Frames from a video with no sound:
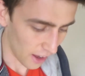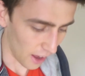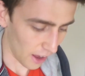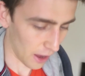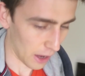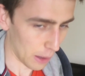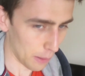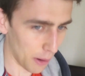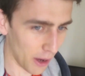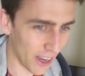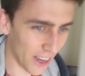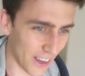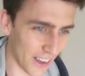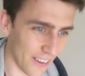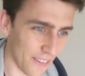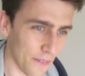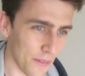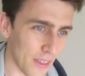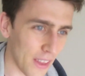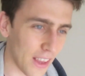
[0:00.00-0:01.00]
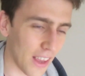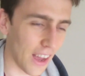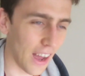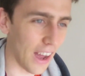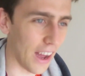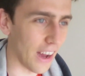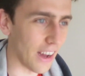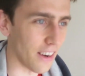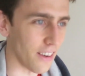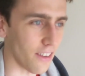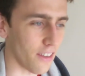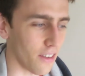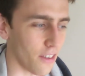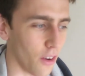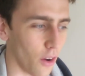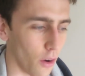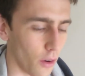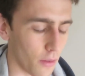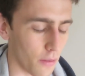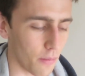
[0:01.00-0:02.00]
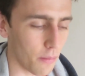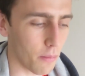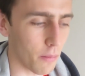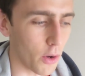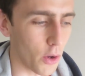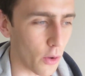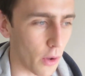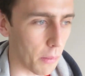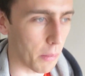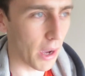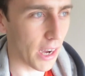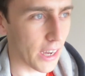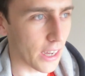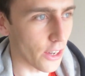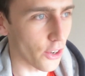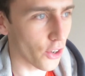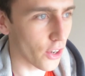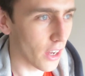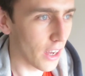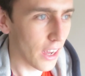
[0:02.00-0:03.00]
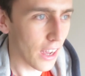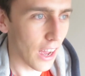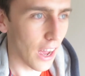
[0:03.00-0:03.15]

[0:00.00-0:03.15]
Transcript: and not NuGet packaged.